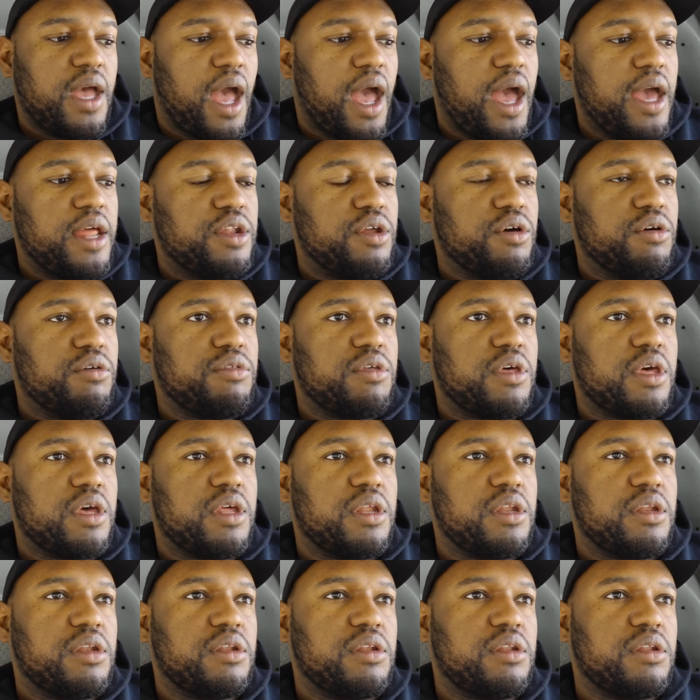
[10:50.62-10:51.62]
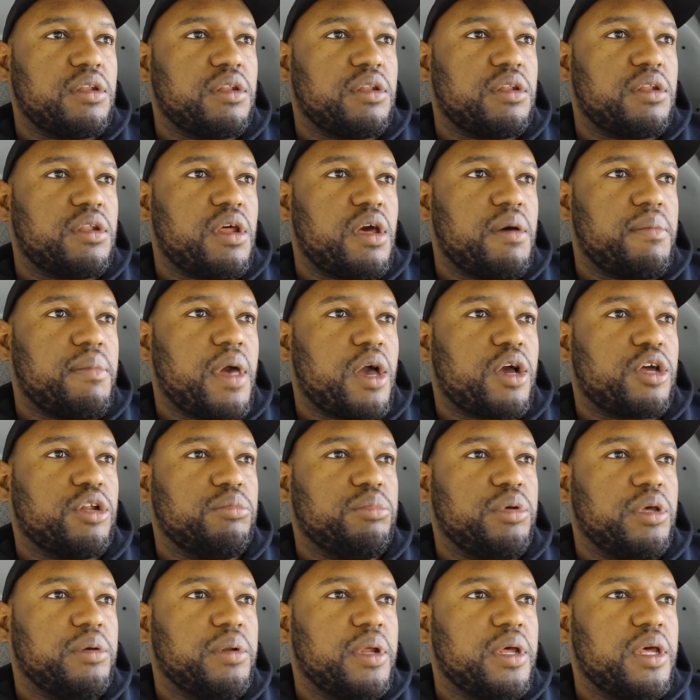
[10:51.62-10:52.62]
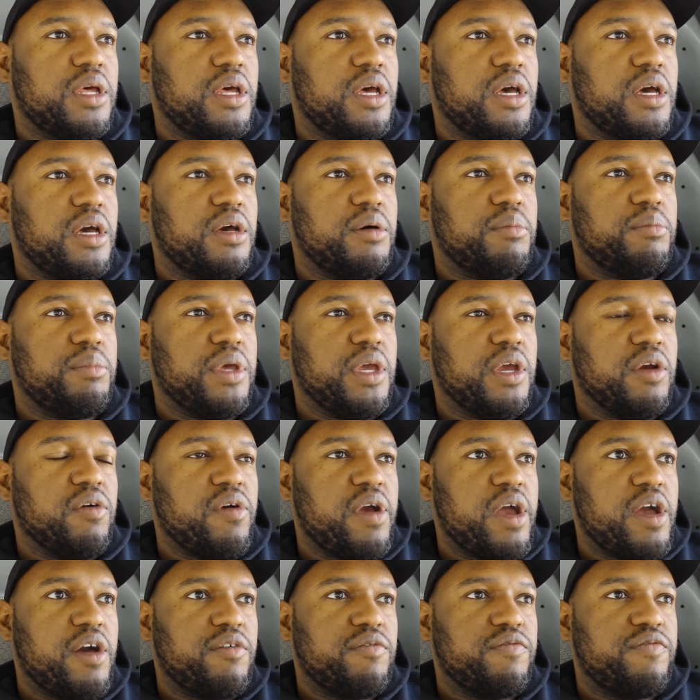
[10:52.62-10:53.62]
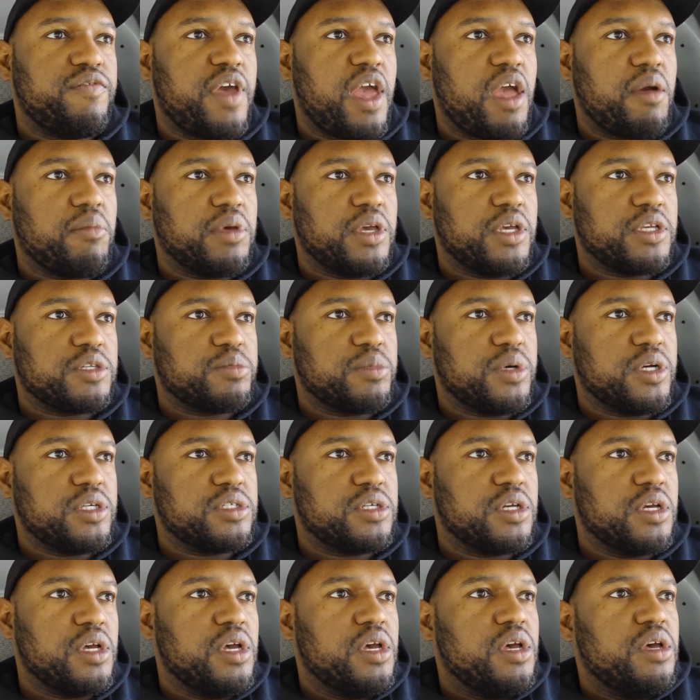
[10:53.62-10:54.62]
I know that I'm not going to be able to be around family as much,